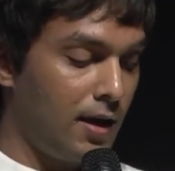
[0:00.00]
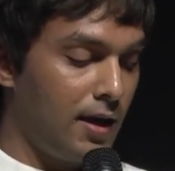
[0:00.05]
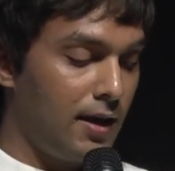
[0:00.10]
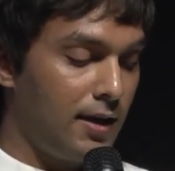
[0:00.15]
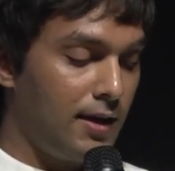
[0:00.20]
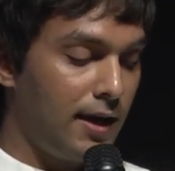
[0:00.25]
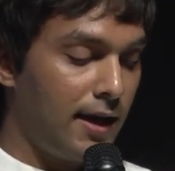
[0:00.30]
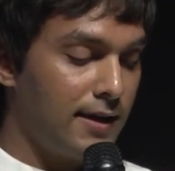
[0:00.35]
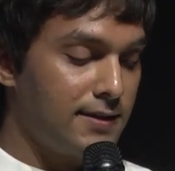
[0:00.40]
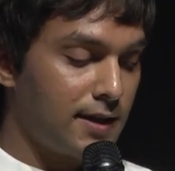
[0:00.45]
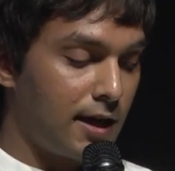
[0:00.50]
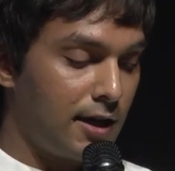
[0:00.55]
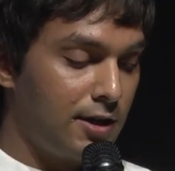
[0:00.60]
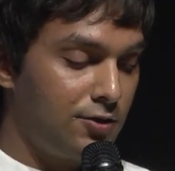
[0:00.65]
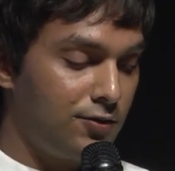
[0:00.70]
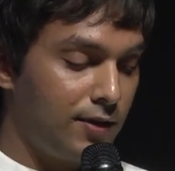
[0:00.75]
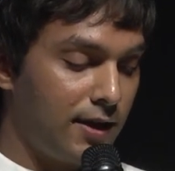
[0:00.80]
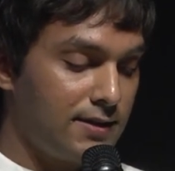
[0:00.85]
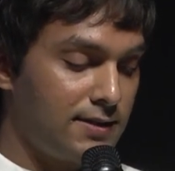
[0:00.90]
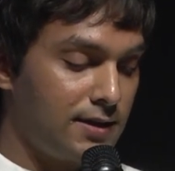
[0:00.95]
He has
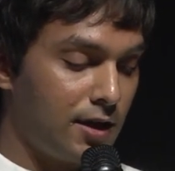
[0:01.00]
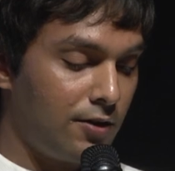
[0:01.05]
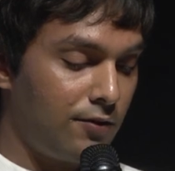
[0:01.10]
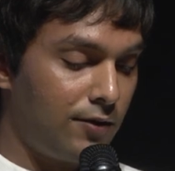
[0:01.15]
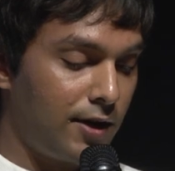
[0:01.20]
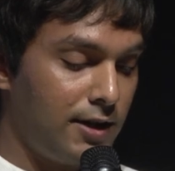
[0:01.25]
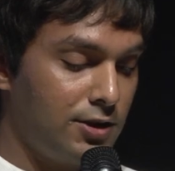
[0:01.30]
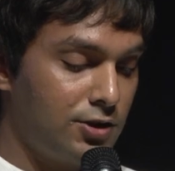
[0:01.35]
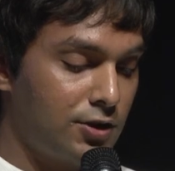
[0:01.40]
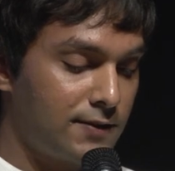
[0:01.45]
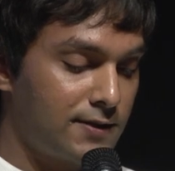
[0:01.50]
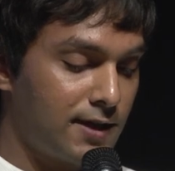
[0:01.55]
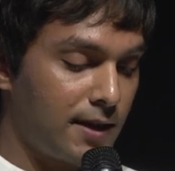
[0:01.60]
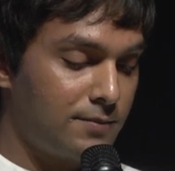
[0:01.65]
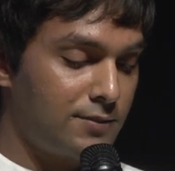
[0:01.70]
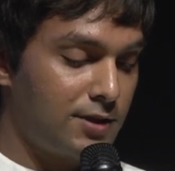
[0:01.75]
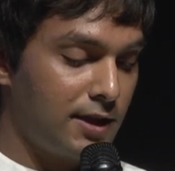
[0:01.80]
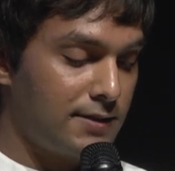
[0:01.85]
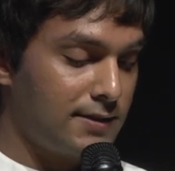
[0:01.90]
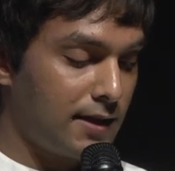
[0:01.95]
addressed a range of
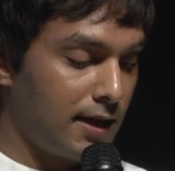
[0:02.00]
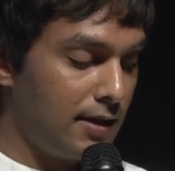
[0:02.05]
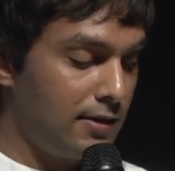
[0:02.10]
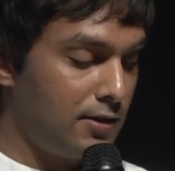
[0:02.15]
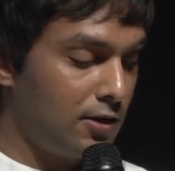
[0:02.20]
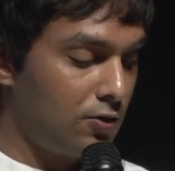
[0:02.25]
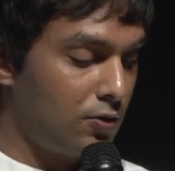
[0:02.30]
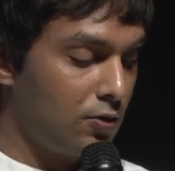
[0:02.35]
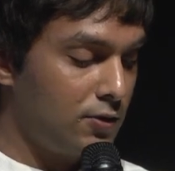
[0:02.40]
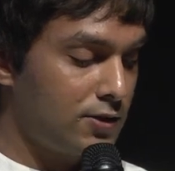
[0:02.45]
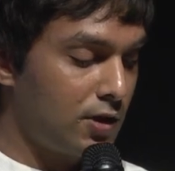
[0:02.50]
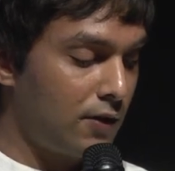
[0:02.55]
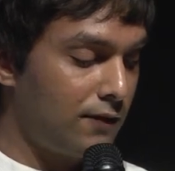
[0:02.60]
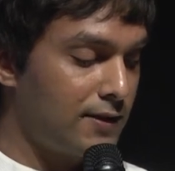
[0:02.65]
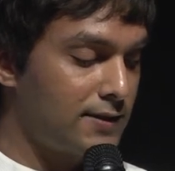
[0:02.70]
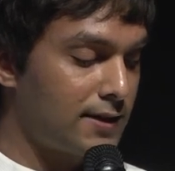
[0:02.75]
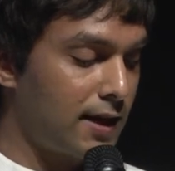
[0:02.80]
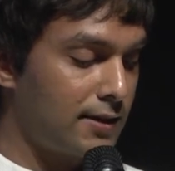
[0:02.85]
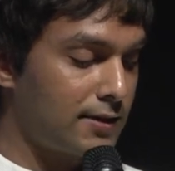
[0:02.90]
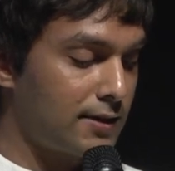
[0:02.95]
subjects in the course of
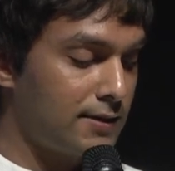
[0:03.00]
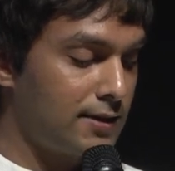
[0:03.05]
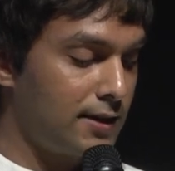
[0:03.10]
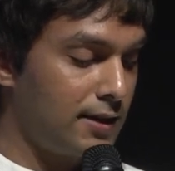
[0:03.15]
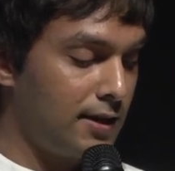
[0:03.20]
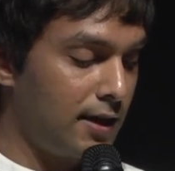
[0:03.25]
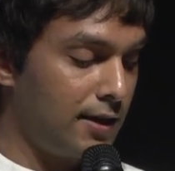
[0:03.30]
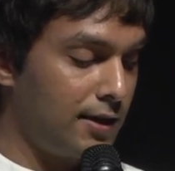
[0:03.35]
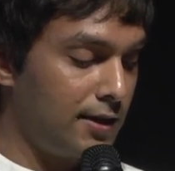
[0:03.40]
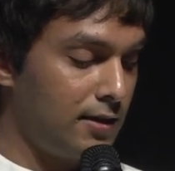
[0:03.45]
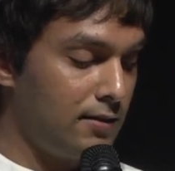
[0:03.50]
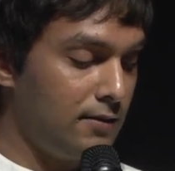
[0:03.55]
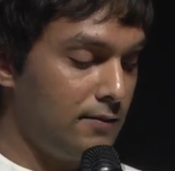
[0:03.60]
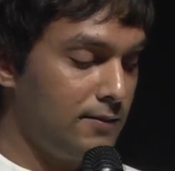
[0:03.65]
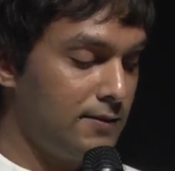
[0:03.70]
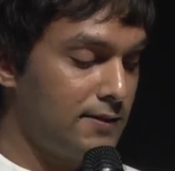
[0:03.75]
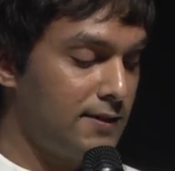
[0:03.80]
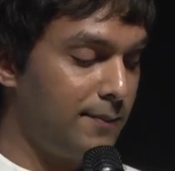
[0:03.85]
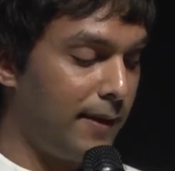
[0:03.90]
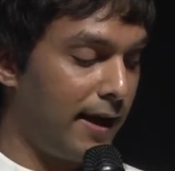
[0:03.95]
his artistic career,
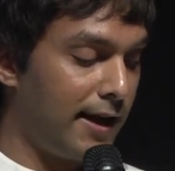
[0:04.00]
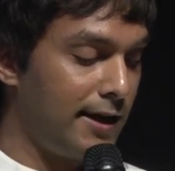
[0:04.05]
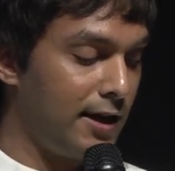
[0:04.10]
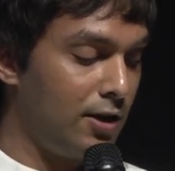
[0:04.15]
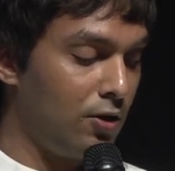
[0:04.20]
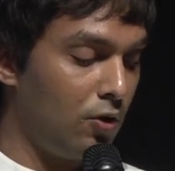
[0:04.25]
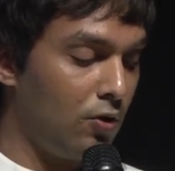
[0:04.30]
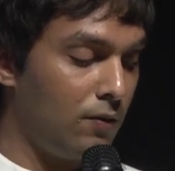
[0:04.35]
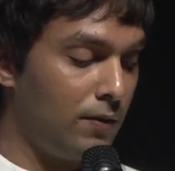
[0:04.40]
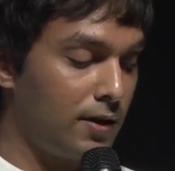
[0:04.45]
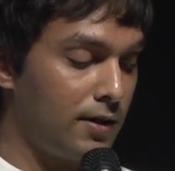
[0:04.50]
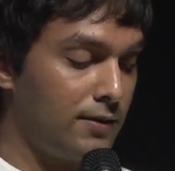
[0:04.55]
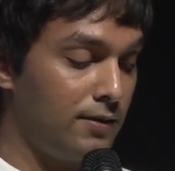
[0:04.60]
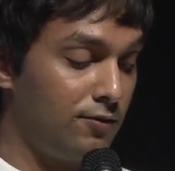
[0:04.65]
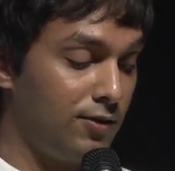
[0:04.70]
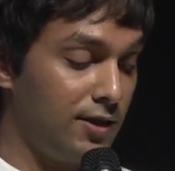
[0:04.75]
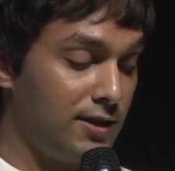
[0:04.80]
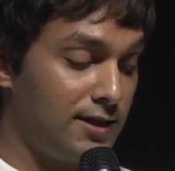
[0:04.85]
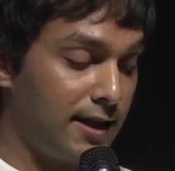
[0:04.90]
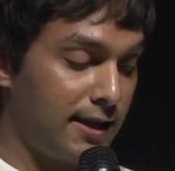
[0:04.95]
spanning over
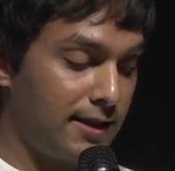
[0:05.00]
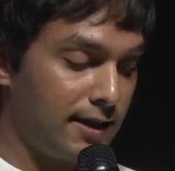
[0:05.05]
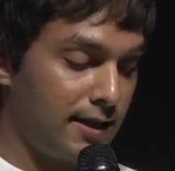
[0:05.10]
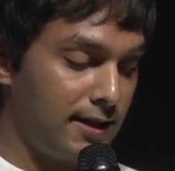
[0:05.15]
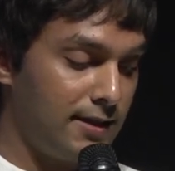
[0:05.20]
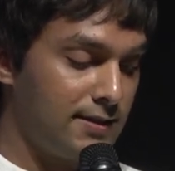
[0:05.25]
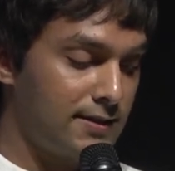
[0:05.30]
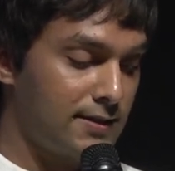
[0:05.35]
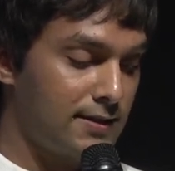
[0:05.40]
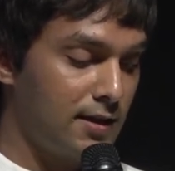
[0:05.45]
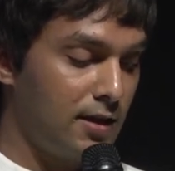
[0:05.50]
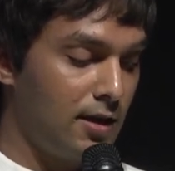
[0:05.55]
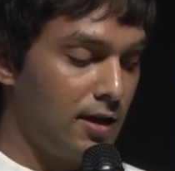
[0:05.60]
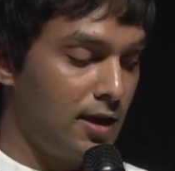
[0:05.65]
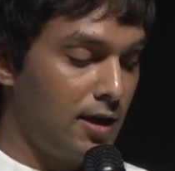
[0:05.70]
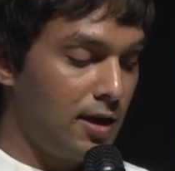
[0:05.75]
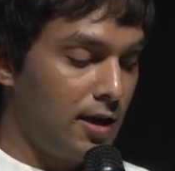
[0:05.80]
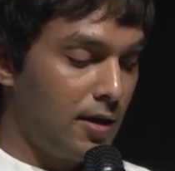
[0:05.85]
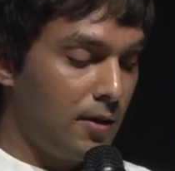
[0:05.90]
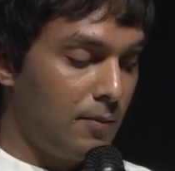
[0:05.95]
three decades,
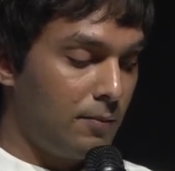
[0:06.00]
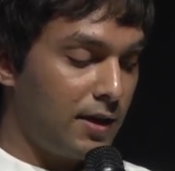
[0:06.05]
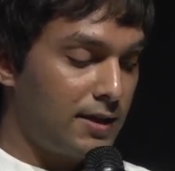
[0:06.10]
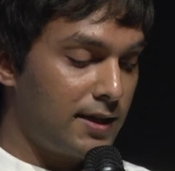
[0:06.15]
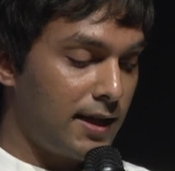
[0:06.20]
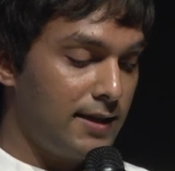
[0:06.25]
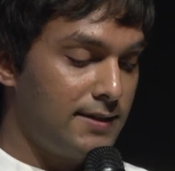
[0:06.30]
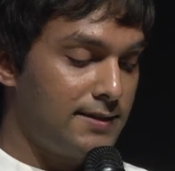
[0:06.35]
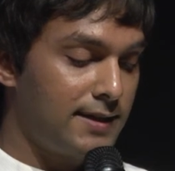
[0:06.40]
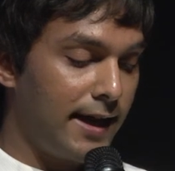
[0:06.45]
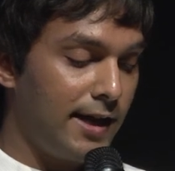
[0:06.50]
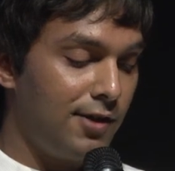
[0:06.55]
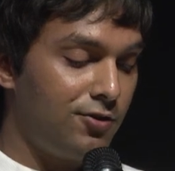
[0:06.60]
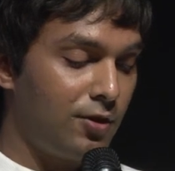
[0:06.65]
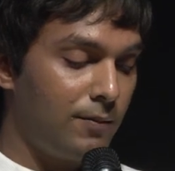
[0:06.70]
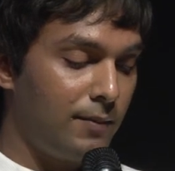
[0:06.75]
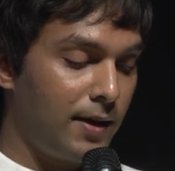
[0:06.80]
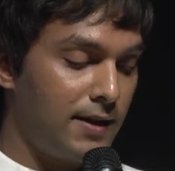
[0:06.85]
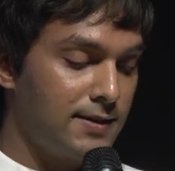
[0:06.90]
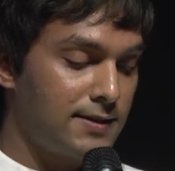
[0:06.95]
but exile
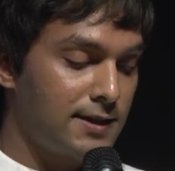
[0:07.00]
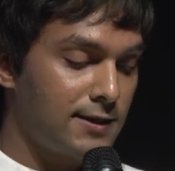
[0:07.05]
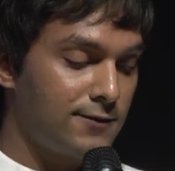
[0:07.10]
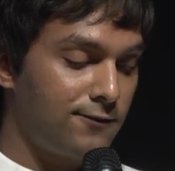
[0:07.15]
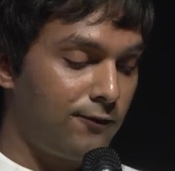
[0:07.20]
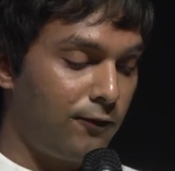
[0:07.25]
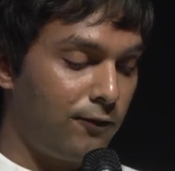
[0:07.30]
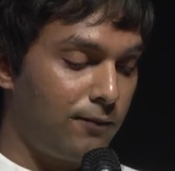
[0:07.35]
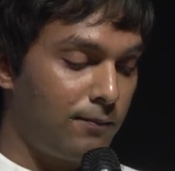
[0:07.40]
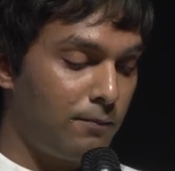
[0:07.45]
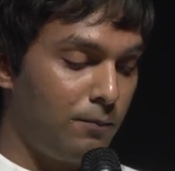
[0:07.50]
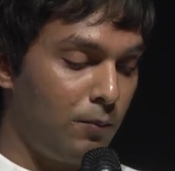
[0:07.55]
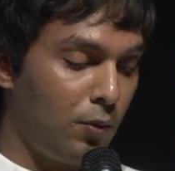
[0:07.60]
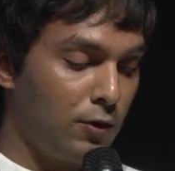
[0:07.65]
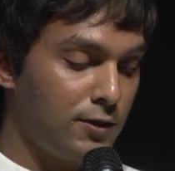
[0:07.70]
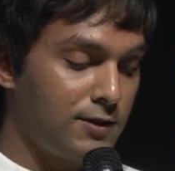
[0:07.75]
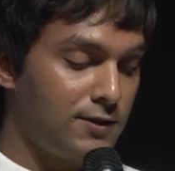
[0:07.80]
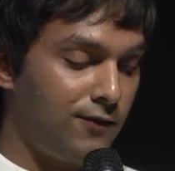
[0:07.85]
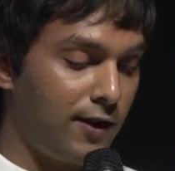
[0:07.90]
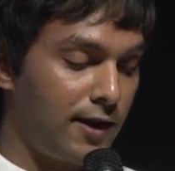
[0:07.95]
remains his
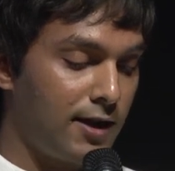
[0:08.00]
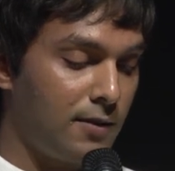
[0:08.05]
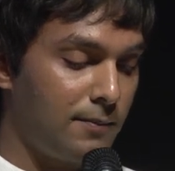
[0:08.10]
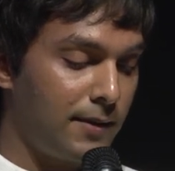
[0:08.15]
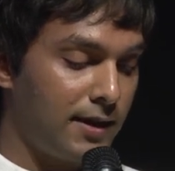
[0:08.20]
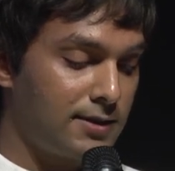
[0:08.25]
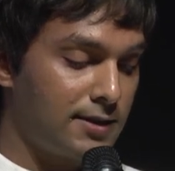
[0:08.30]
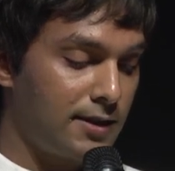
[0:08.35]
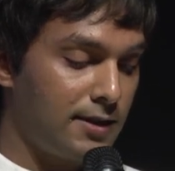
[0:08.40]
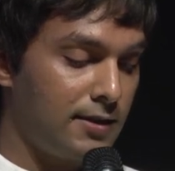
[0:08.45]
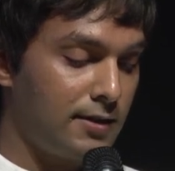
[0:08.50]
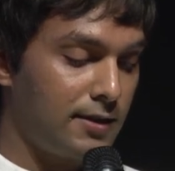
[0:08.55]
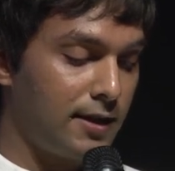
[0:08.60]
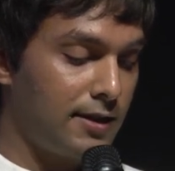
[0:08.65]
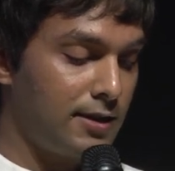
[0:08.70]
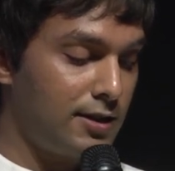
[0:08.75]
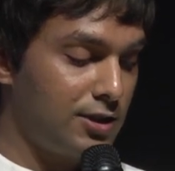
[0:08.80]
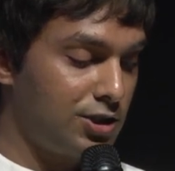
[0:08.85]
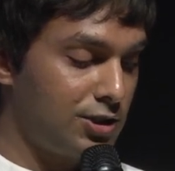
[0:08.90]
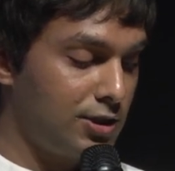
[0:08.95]
most fundamental
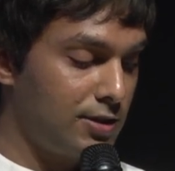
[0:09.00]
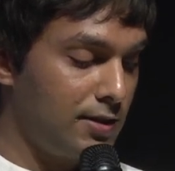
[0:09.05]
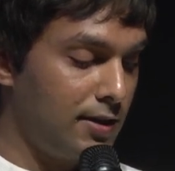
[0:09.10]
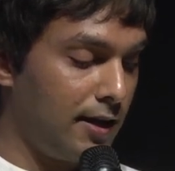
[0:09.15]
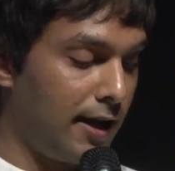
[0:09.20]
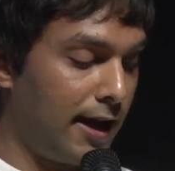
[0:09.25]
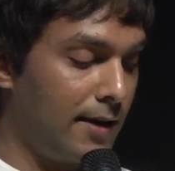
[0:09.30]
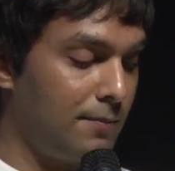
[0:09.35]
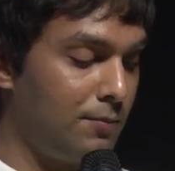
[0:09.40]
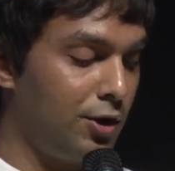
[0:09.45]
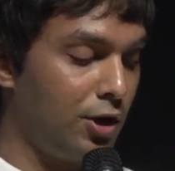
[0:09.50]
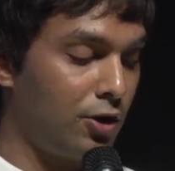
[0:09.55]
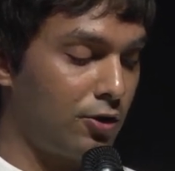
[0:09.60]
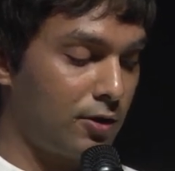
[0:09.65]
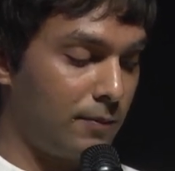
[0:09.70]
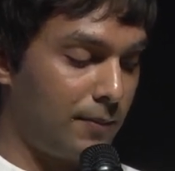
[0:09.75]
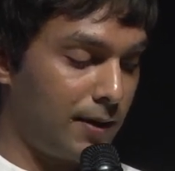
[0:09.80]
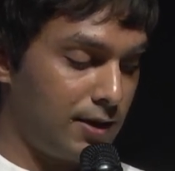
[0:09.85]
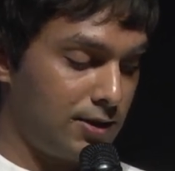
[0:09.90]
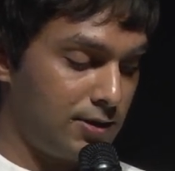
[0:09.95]
condition and
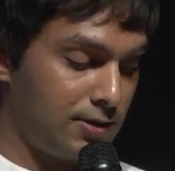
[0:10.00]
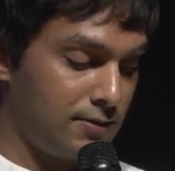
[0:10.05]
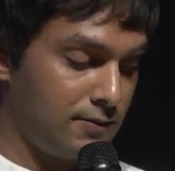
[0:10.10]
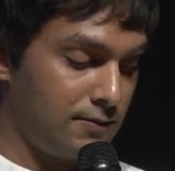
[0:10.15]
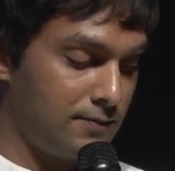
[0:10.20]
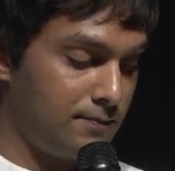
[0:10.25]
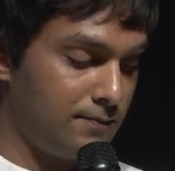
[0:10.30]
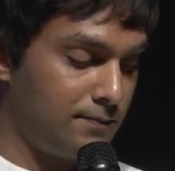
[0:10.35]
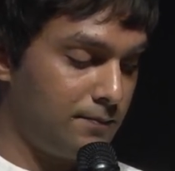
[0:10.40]
preoccupation.